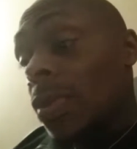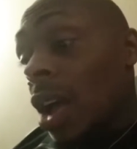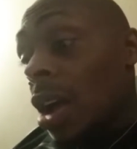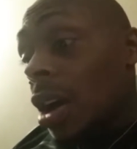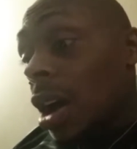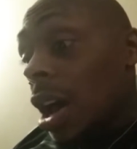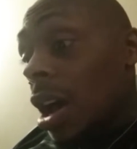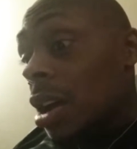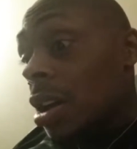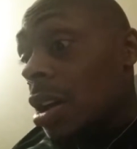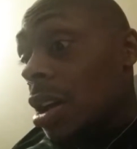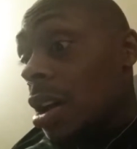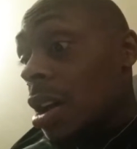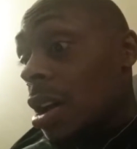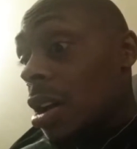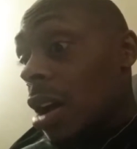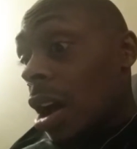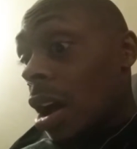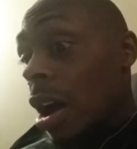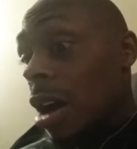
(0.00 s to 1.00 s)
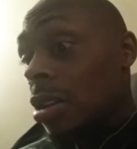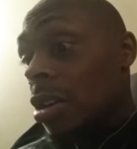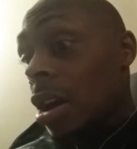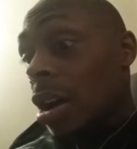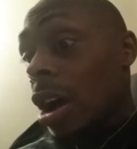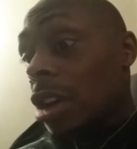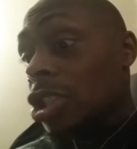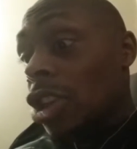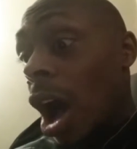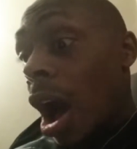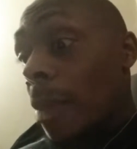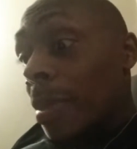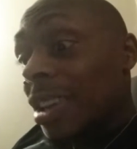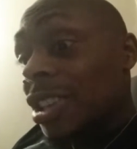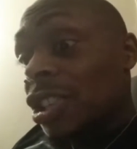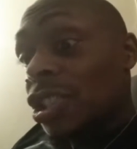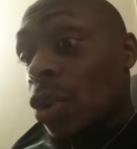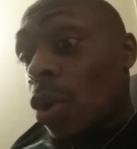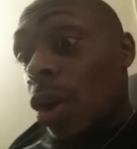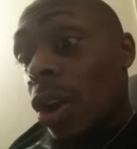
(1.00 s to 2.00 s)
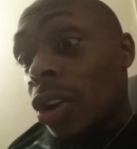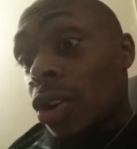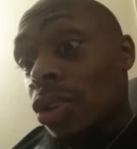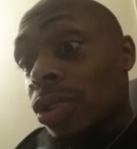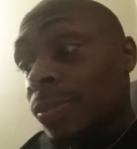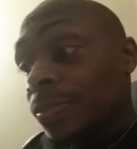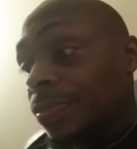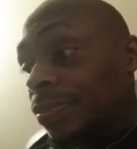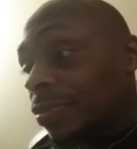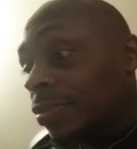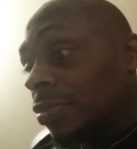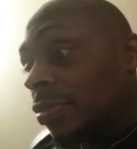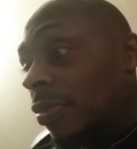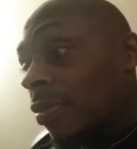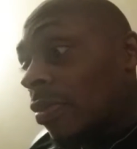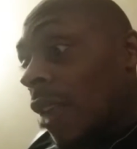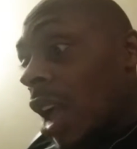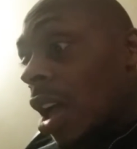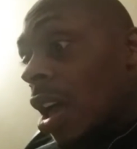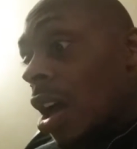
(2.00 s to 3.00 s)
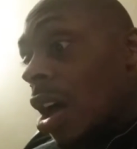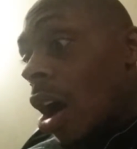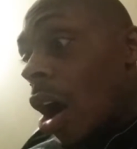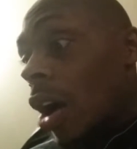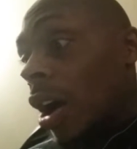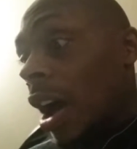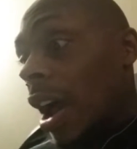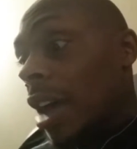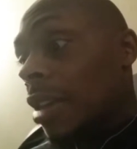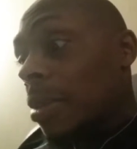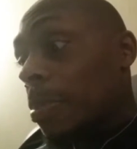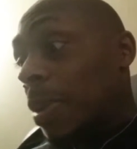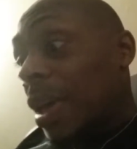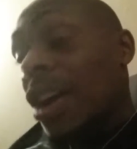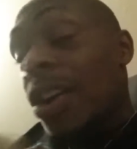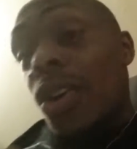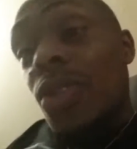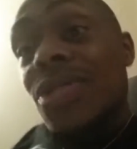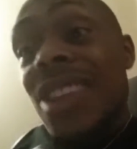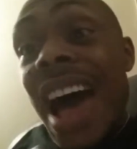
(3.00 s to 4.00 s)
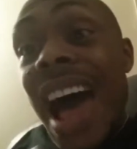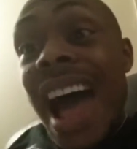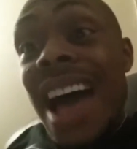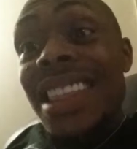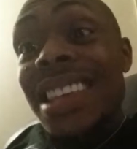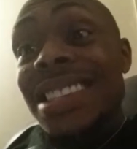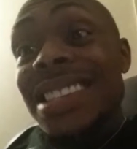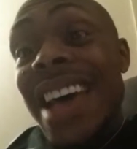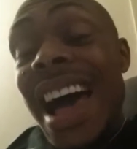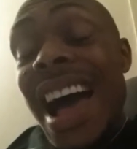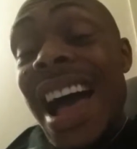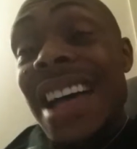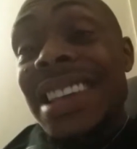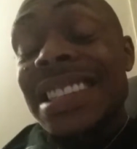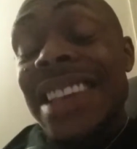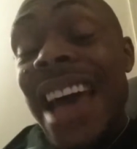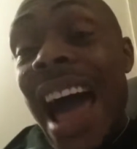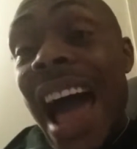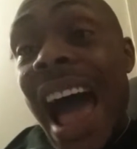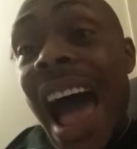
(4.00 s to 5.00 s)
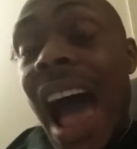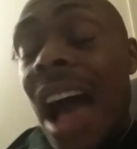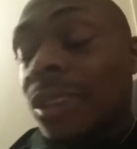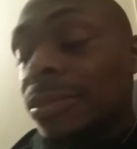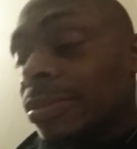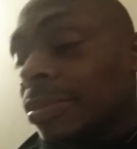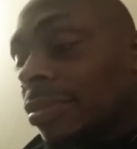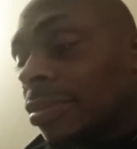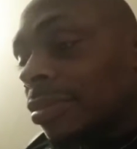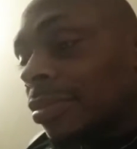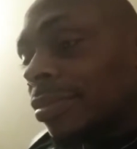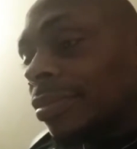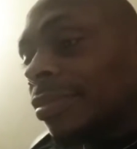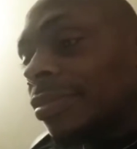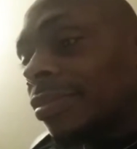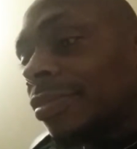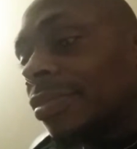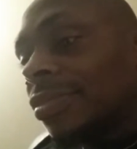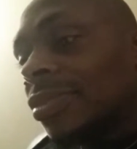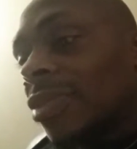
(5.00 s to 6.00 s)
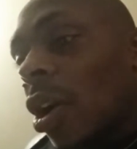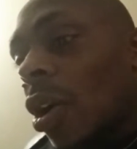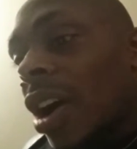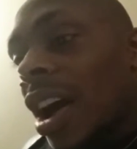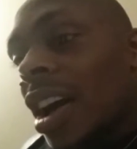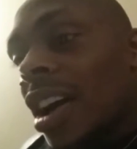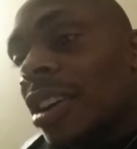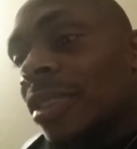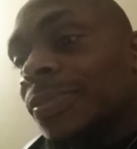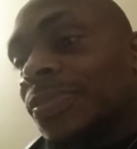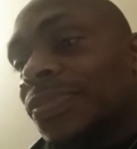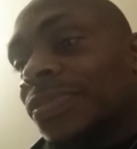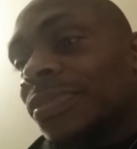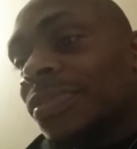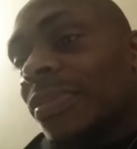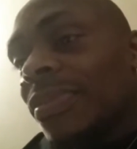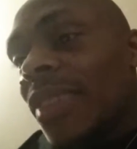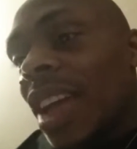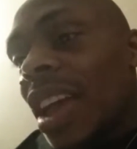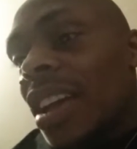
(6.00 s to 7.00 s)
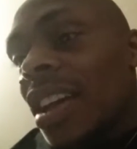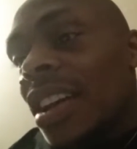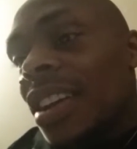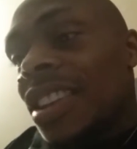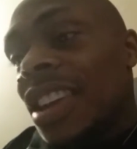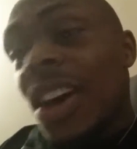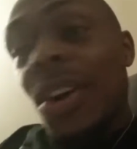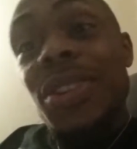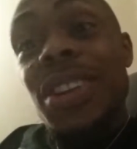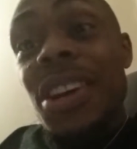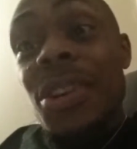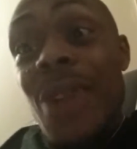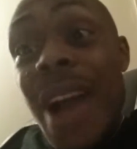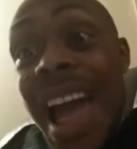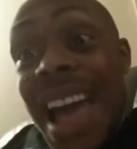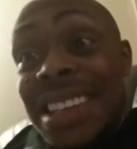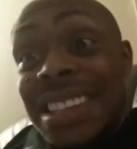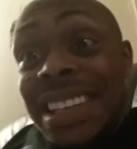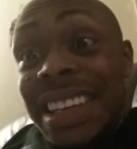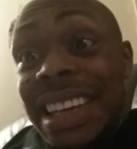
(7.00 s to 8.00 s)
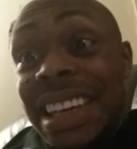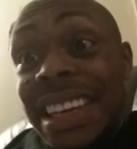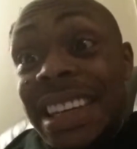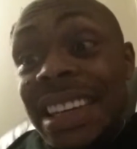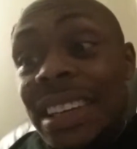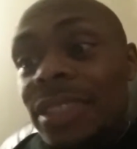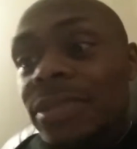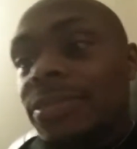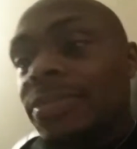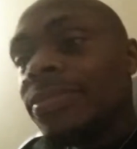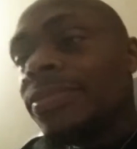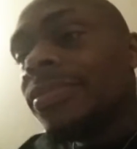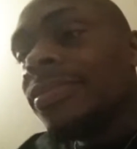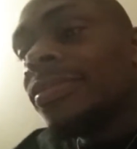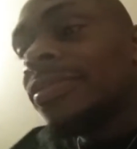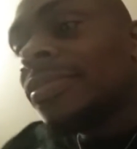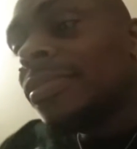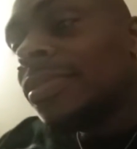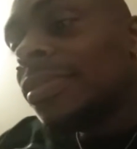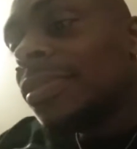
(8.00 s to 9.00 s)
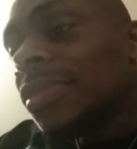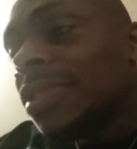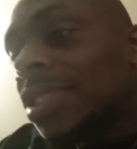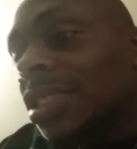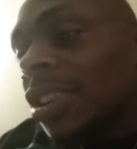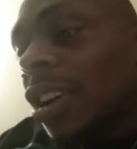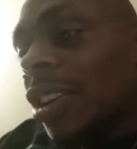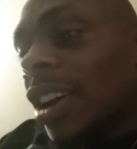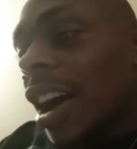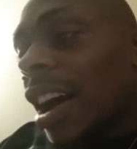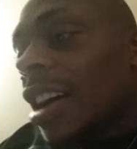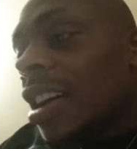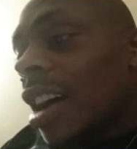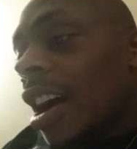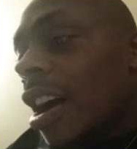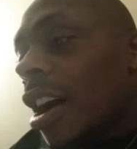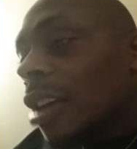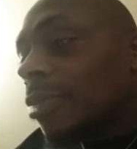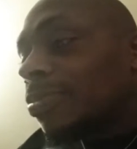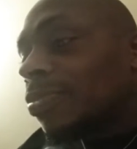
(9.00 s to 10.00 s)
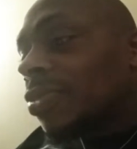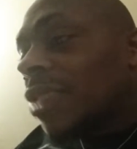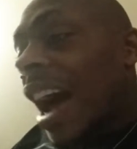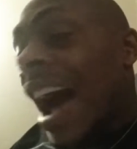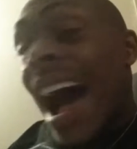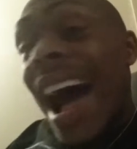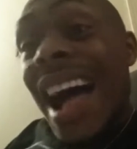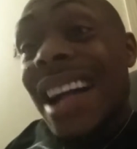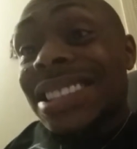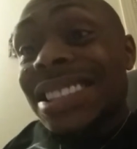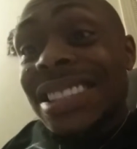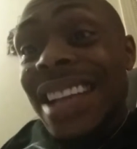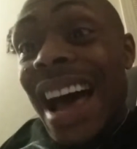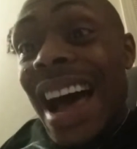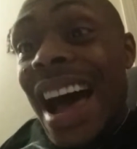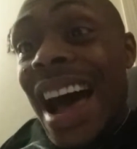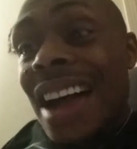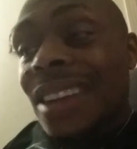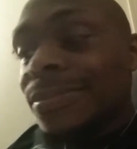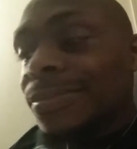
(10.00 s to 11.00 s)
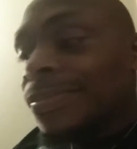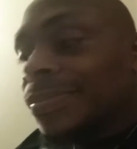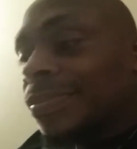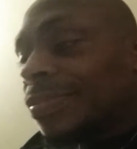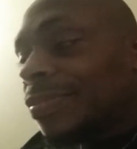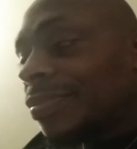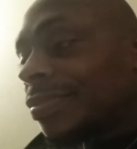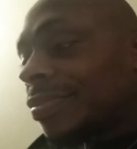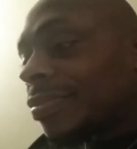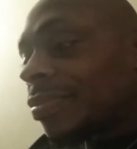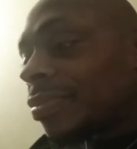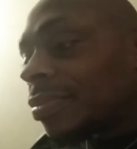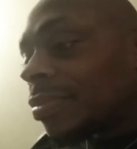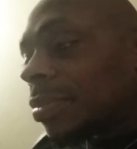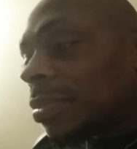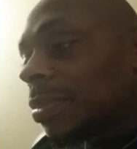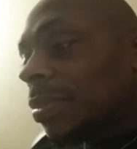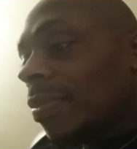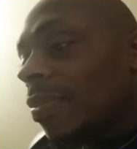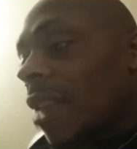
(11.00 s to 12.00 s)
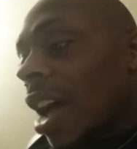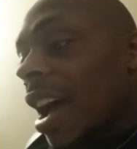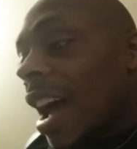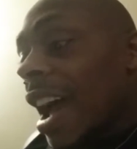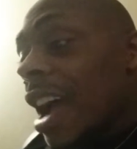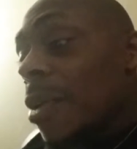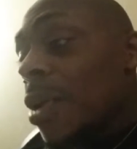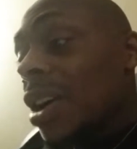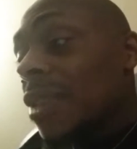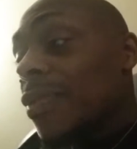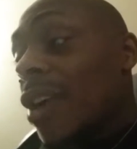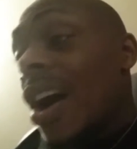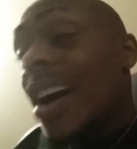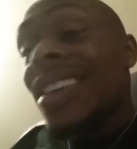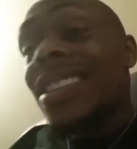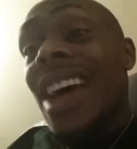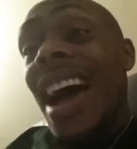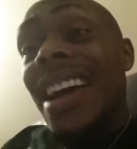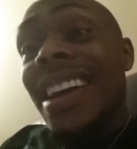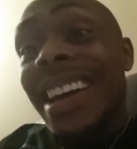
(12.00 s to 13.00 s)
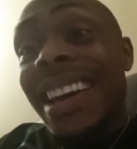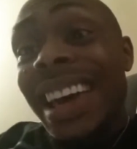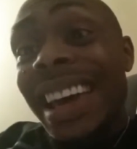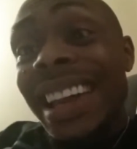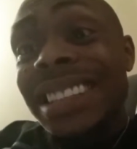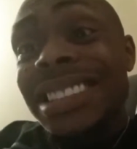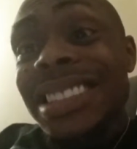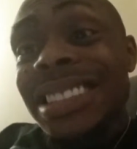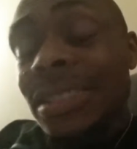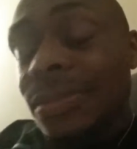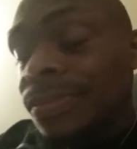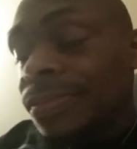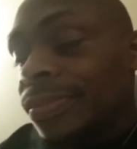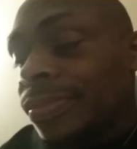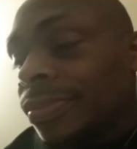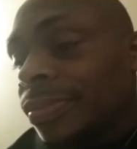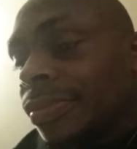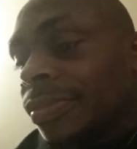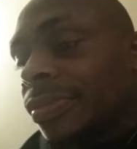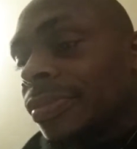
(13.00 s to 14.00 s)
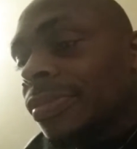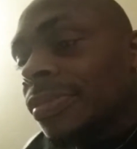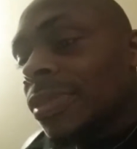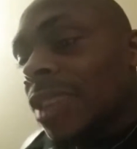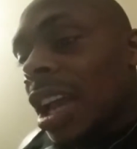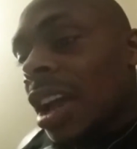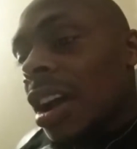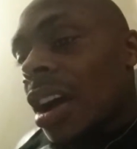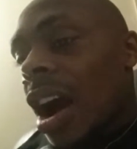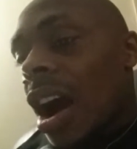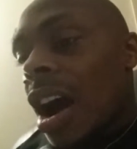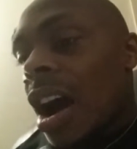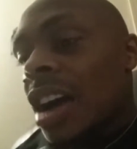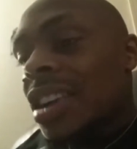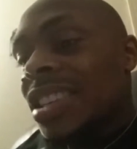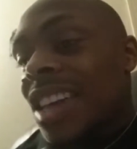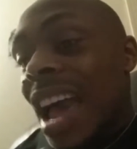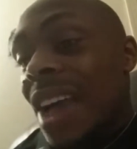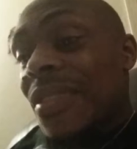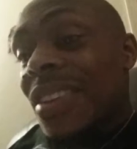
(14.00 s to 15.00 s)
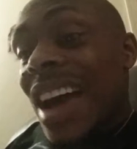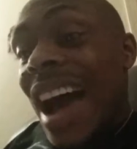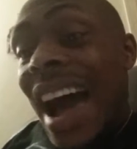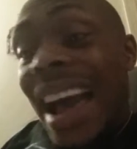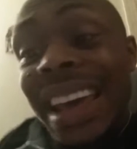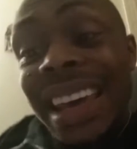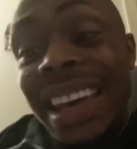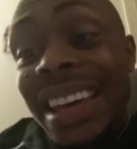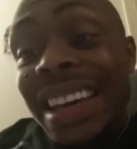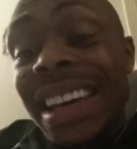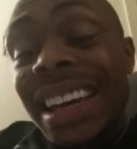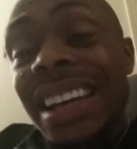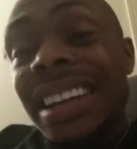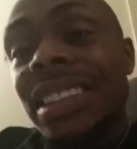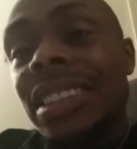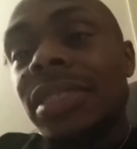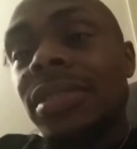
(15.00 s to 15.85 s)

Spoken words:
Okay? Thomas Sawyer. Okay? The Bill Nye the Science Guy. Okay, Neil deGrasse, okay, Einstein, Eric von Däniken, David Icke,